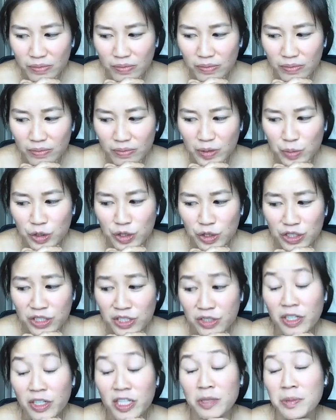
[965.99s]
People usually
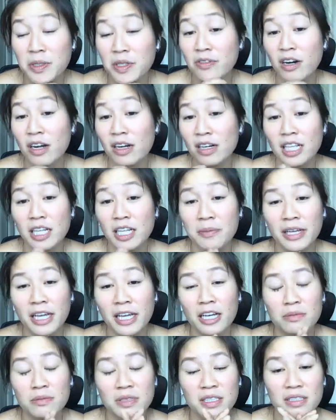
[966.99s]
recommend a rock climbing
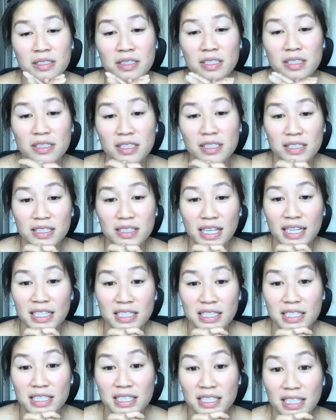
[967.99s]
helmet because that's
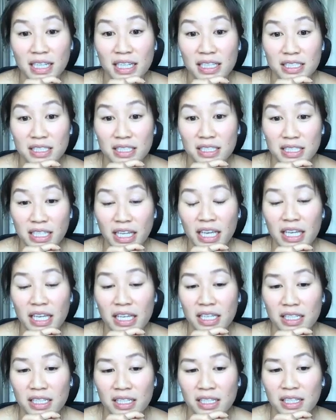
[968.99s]
designed to
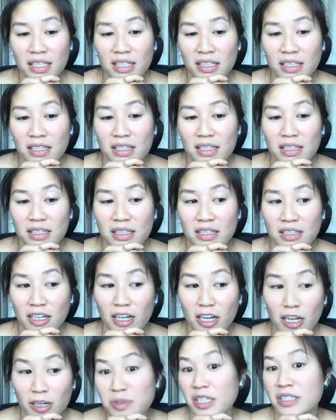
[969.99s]
take
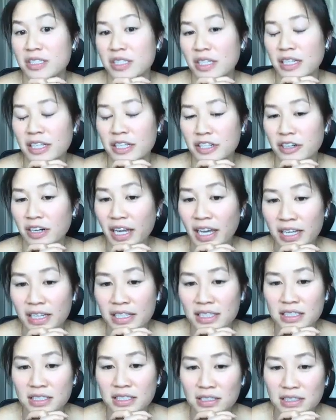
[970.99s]
objects hitting your
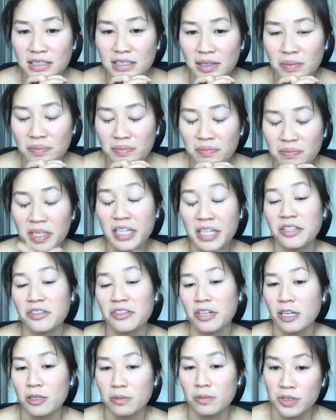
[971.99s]
head. Many other
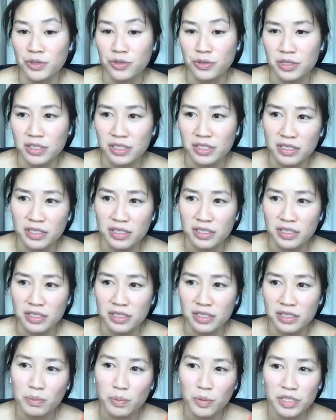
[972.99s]
helmets are designed
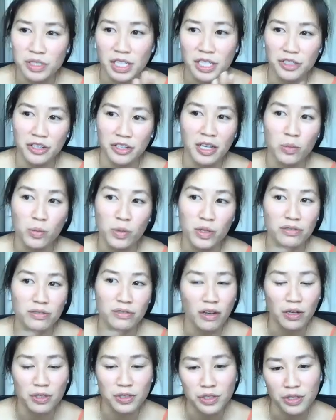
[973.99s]
to protect your head when you
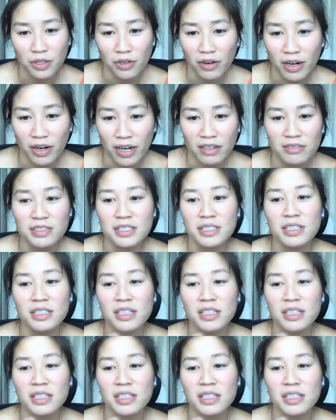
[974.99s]
fall to the ground.